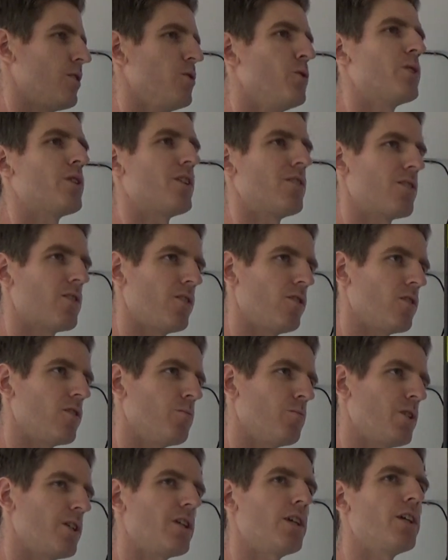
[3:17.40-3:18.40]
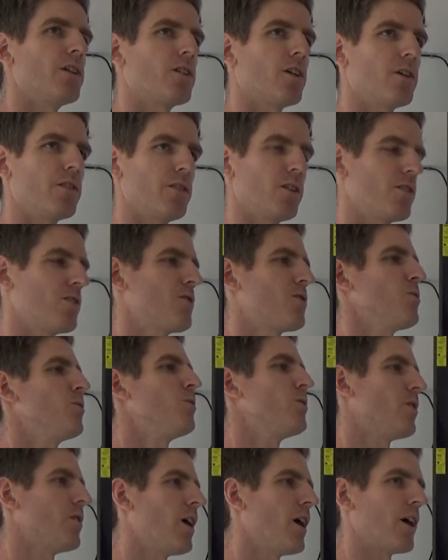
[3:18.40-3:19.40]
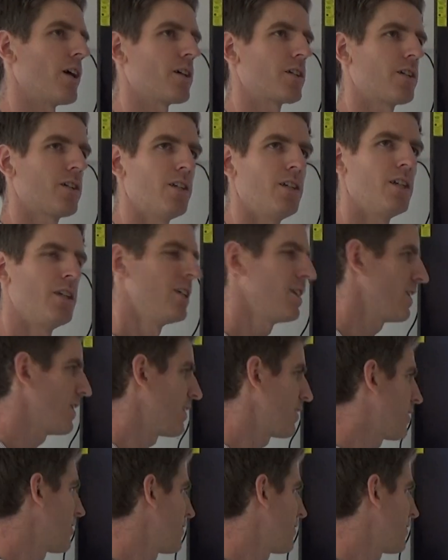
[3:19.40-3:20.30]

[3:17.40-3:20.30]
new continuum, which he called the pseudo-arc. He